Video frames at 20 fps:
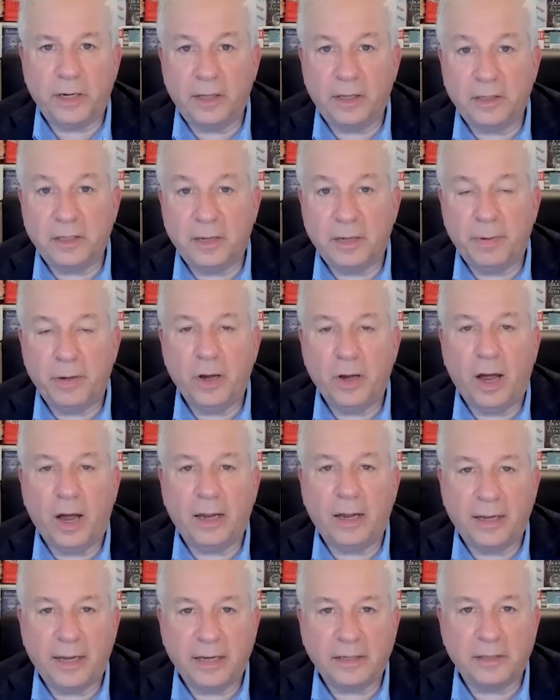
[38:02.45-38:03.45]
of the
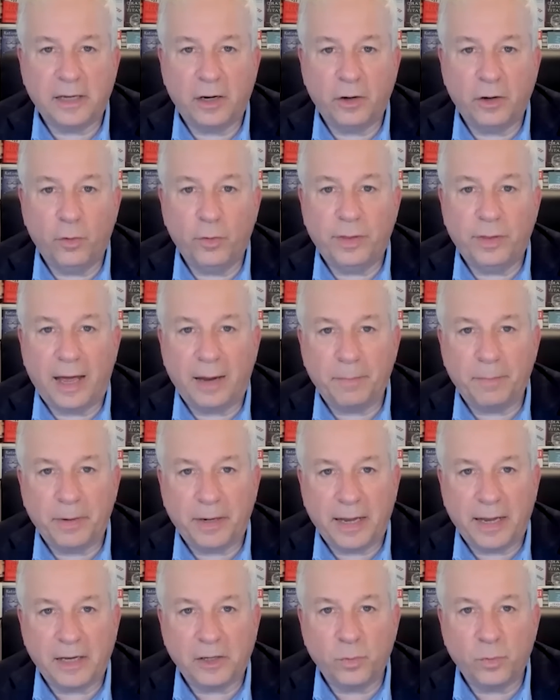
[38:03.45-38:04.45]
CPI. Yes, I know that, but
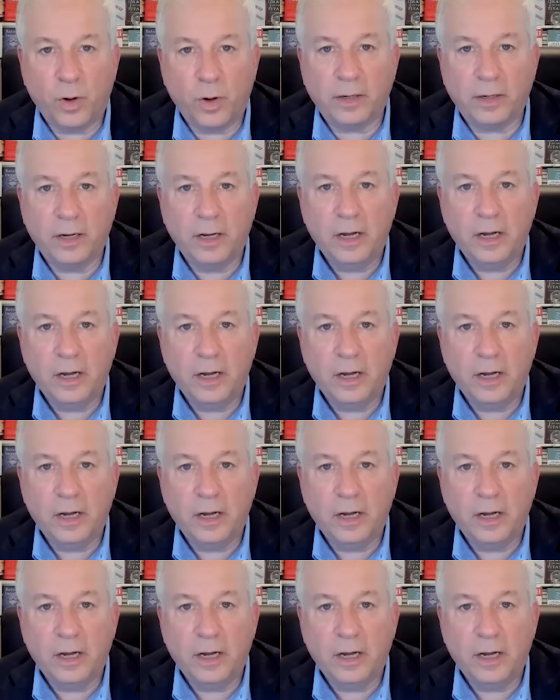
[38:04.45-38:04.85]
guess what?